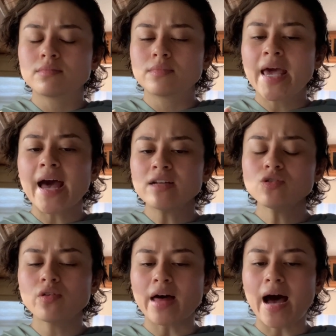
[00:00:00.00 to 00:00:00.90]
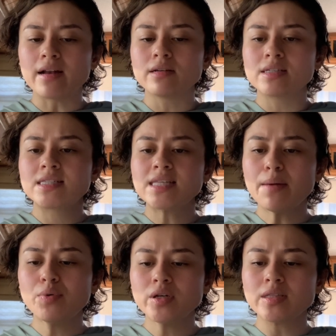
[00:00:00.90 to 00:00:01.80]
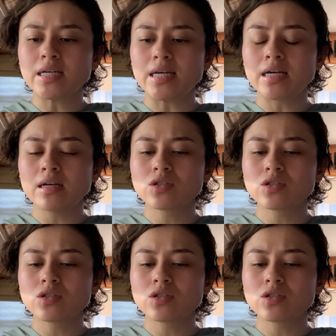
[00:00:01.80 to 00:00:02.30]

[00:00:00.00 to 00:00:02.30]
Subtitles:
handle that separately,